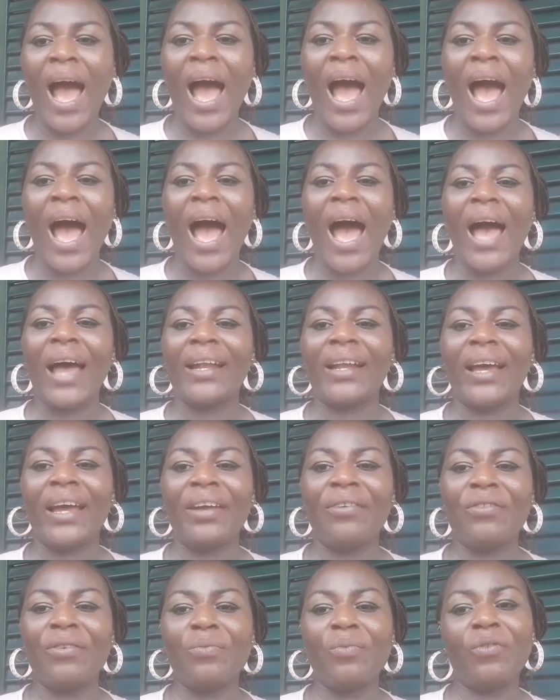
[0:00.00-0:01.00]
and I
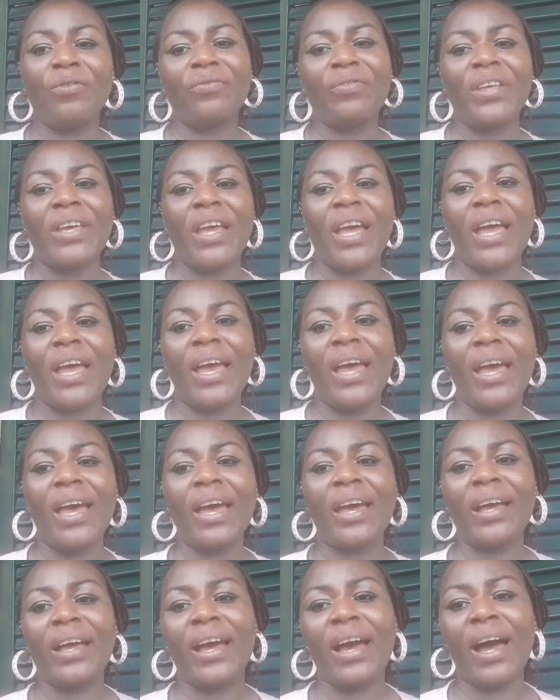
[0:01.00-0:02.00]
removed the egg
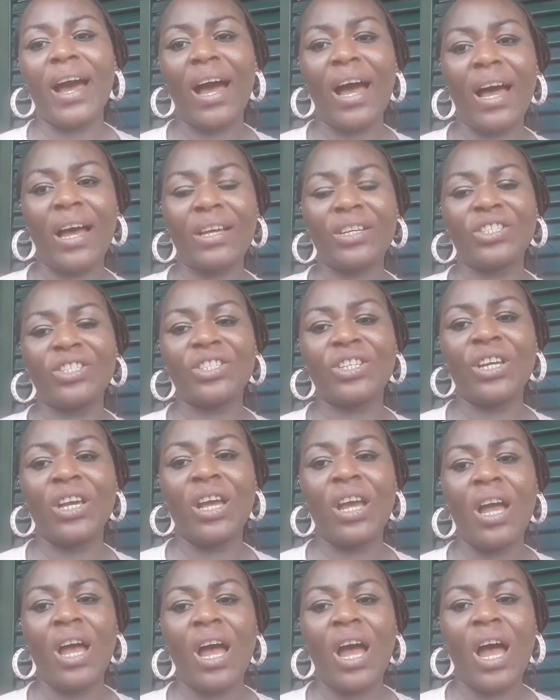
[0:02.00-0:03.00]
hash,
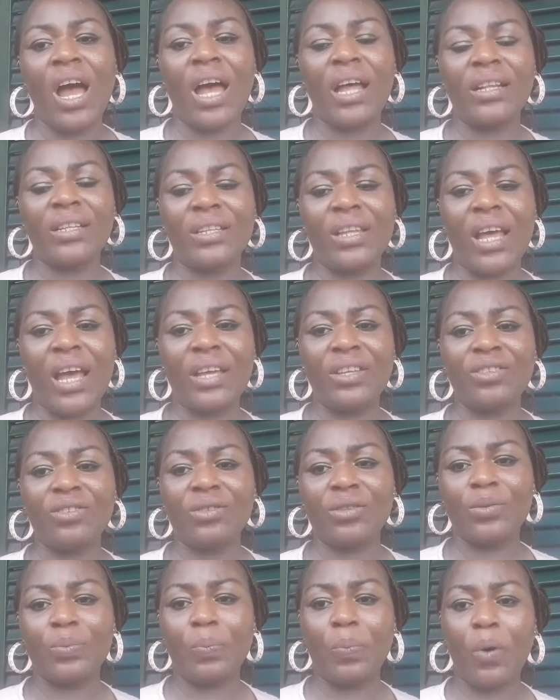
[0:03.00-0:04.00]
and I just
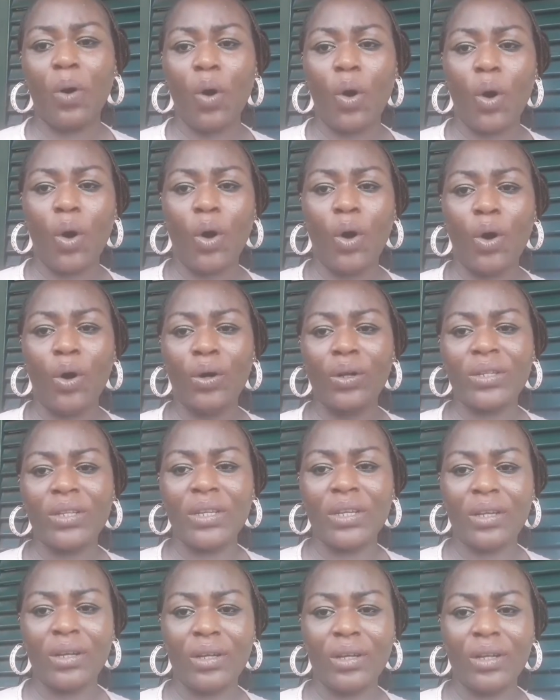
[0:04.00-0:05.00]
pour
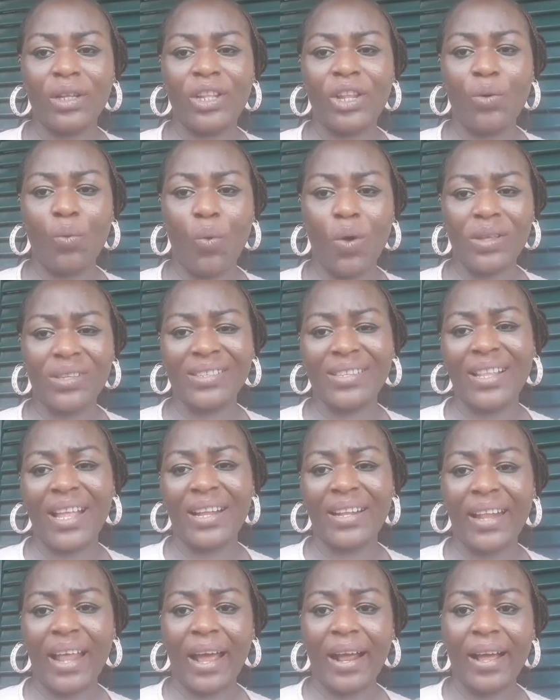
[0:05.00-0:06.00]
the ones that
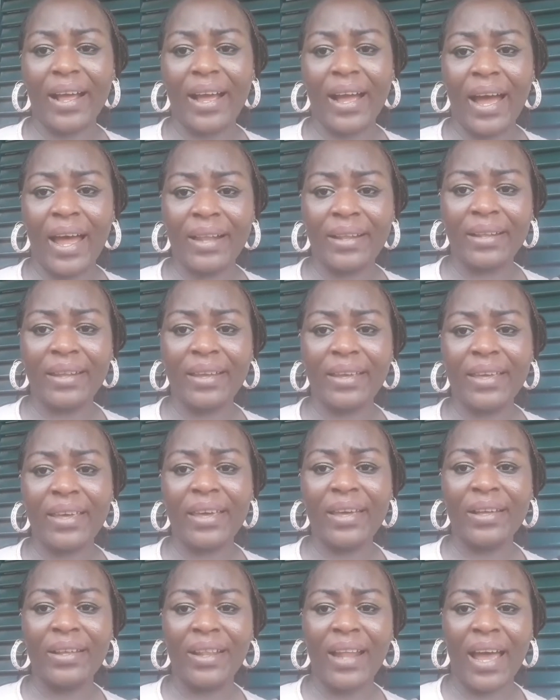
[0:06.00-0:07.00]
can decay,
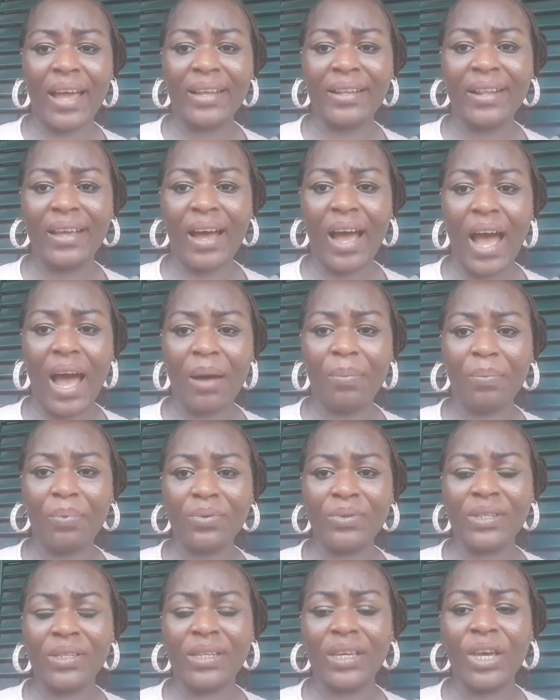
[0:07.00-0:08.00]
like the apple
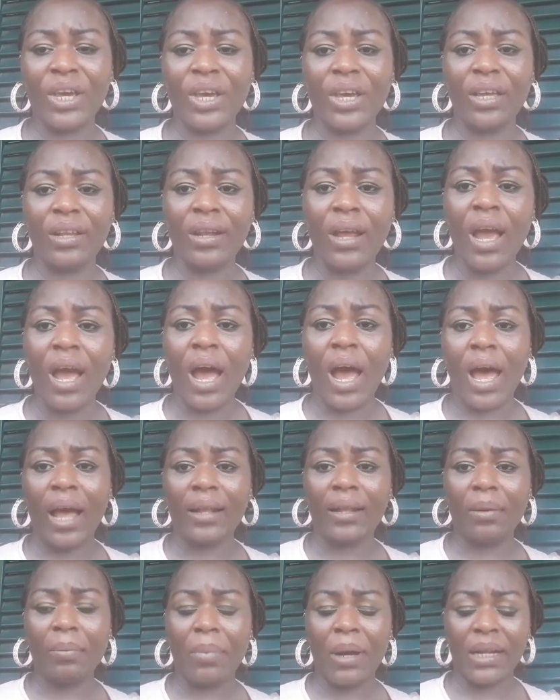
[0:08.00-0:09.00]
skin and the
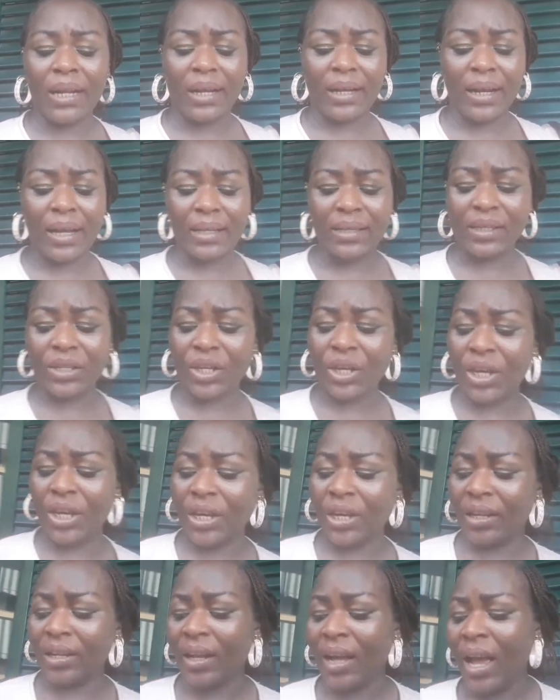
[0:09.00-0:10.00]
banana skin.
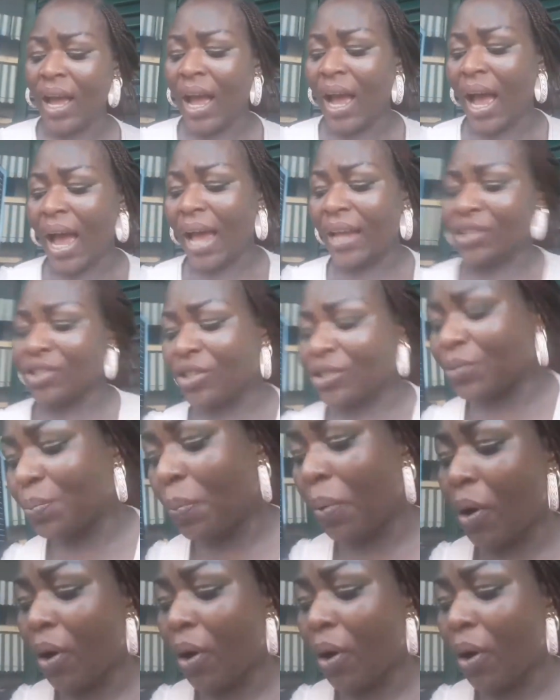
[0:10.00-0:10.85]
I just pour